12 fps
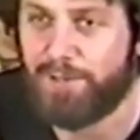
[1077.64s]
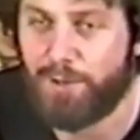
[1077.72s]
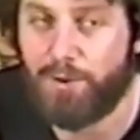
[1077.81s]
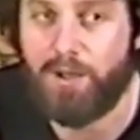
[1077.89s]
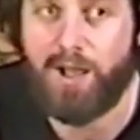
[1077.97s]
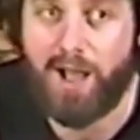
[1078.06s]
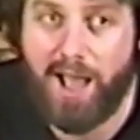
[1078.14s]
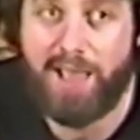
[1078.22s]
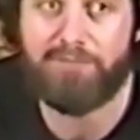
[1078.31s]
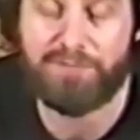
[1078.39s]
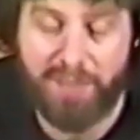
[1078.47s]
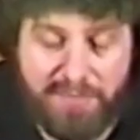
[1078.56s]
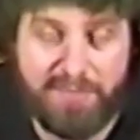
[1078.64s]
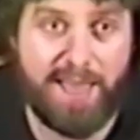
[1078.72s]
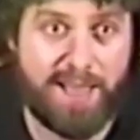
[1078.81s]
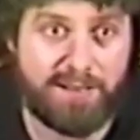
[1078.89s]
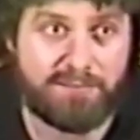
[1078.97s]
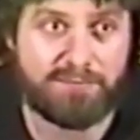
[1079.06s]
You know, I've done
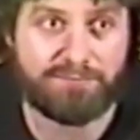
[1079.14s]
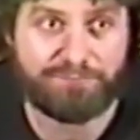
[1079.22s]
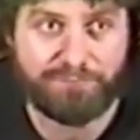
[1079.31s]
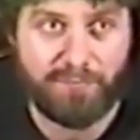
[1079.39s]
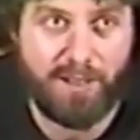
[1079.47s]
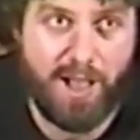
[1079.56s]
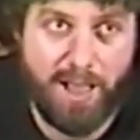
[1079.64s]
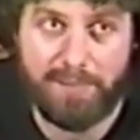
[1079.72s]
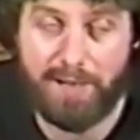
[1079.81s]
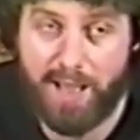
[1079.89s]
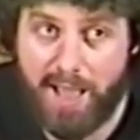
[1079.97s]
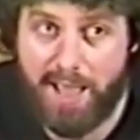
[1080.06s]
that. I mean,